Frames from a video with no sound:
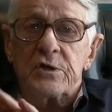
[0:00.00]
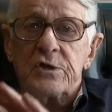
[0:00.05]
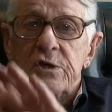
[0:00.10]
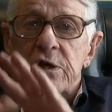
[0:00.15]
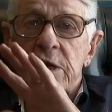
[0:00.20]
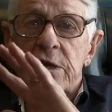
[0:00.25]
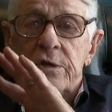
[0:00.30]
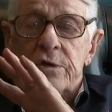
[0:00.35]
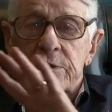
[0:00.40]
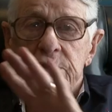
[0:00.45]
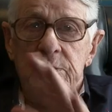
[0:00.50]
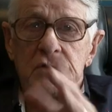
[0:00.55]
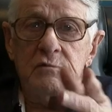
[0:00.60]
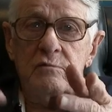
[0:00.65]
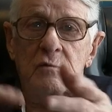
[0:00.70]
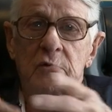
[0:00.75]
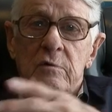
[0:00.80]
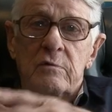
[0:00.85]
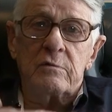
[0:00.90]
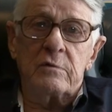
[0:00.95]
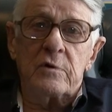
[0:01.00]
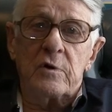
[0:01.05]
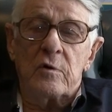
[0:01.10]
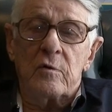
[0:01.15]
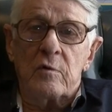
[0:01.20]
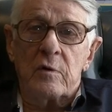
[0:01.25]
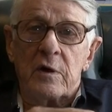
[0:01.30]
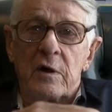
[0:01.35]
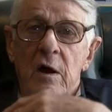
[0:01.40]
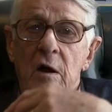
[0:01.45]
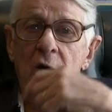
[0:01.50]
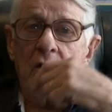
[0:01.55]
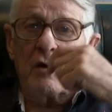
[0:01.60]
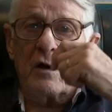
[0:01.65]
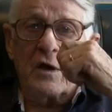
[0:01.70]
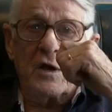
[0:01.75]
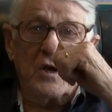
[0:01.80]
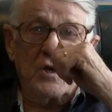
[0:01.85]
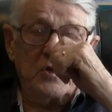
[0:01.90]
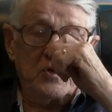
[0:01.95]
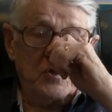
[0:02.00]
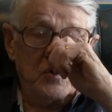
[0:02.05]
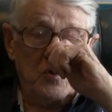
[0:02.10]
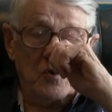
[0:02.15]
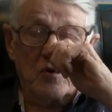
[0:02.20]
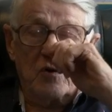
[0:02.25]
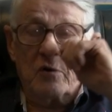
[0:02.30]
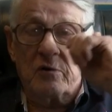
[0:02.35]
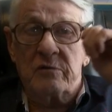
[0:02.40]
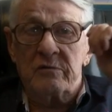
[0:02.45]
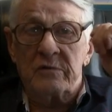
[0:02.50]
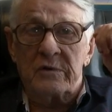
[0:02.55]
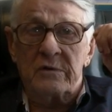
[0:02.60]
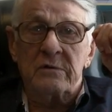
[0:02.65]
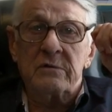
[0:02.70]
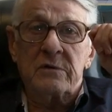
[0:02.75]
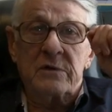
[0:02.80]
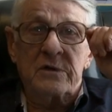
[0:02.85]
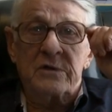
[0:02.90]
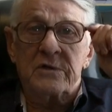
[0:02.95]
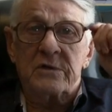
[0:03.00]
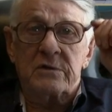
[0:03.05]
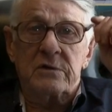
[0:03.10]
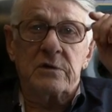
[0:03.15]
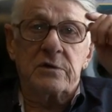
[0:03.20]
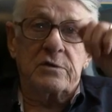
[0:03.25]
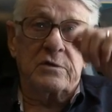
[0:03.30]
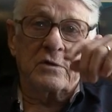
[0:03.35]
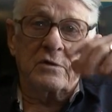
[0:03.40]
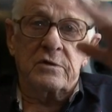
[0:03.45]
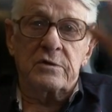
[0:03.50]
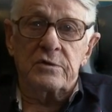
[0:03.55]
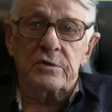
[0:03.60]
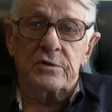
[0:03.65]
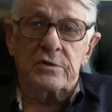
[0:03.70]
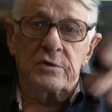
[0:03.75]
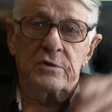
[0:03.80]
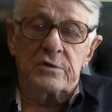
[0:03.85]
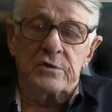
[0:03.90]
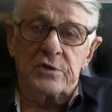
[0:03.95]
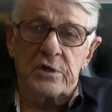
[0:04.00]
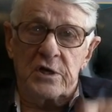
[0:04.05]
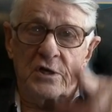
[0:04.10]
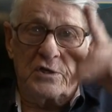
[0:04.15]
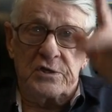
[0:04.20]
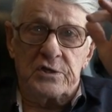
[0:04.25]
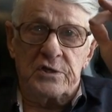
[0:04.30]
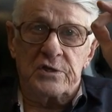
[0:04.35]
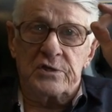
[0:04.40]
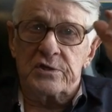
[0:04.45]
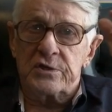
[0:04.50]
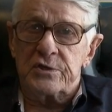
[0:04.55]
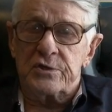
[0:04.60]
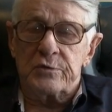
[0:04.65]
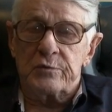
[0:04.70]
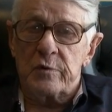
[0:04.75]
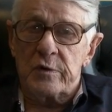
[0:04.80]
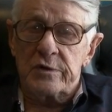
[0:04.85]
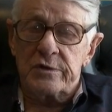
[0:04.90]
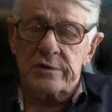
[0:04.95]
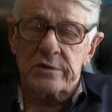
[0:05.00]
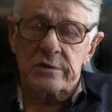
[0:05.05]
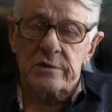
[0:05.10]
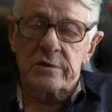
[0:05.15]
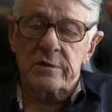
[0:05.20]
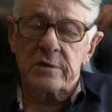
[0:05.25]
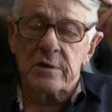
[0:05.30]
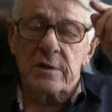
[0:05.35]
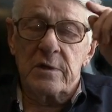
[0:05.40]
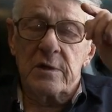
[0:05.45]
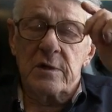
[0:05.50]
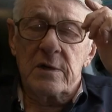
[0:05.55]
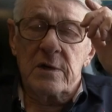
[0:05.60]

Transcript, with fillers: It changes. Well, you know, at our age, you're going to, it's, it's a changing situation.